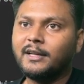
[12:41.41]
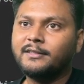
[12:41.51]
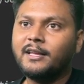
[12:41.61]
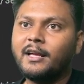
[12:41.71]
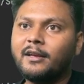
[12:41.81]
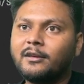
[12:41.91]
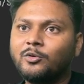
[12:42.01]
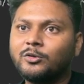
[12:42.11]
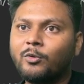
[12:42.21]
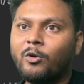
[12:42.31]
Let's say
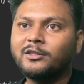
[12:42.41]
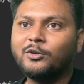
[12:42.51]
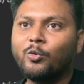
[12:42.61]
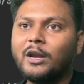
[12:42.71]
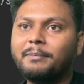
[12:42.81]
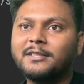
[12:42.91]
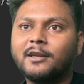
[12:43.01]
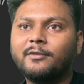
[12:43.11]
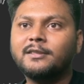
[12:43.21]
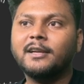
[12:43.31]
user wants Google Pay
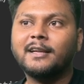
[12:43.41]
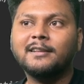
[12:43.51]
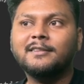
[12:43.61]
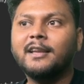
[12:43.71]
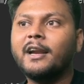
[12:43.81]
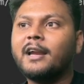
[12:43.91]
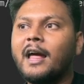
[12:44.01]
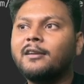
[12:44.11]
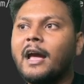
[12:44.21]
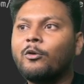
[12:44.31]
service, it can select
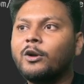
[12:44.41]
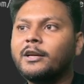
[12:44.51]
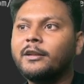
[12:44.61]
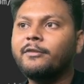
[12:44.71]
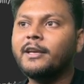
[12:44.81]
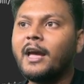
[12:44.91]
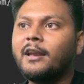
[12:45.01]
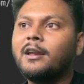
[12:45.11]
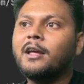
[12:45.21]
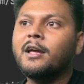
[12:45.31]
and accordingly we
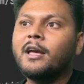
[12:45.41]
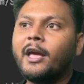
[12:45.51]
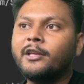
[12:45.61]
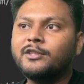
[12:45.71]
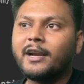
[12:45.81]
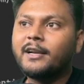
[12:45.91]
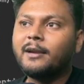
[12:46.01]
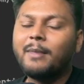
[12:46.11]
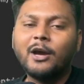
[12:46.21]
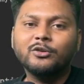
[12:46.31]
can inject
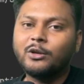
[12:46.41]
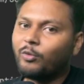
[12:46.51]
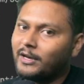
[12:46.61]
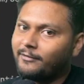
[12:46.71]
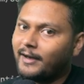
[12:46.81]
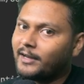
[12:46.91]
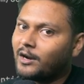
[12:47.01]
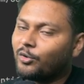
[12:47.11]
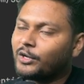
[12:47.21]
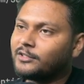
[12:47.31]
it by using qualifier
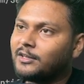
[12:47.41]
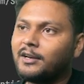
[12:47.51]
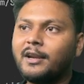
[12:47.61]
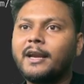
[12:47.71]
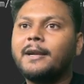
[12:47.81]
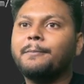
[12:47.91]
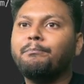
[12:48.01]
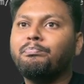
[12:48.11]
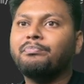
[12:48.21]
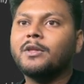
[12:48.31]
annotation, right?
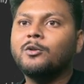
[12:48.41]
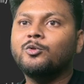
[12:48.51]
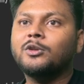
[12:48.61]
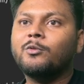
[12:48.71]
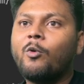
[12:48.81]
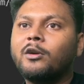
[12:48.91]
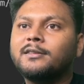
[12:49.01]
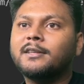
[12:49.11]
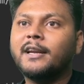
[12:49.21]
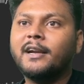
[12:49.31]
User
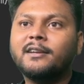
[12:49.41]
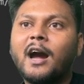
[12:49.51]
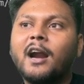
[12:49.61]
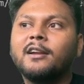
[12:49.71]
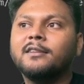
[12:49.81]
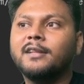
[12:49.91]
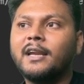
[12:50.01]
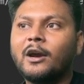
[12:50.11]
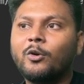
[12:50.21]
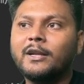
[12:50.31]
wants credit card, then
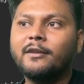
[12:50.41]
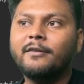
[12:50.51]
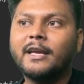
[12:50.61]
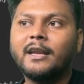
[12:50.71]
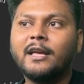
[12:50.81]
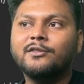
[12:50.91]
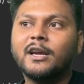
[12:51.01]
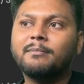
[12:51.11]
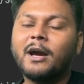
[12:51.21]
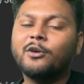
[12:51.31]
accordingly we can
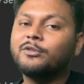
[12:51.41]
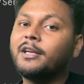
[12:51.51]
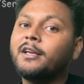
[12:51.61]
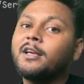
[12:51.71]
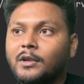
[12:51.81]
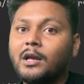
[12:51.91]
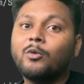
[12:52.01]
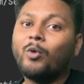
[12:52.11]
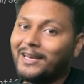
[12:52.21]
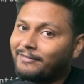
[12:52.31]
inject by using
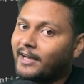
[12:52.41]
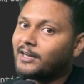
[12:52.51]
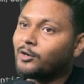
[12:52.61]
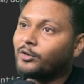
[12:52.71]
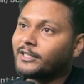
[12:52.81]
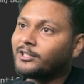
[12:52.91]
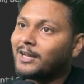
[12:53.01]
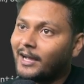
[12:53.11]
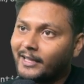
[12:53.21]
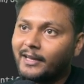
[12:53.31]
qualifier annotation
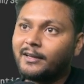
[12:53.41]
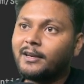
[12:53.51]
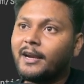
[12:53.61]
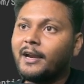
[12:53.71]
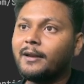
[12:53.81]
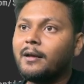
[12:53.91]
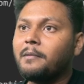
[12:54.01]
again, right?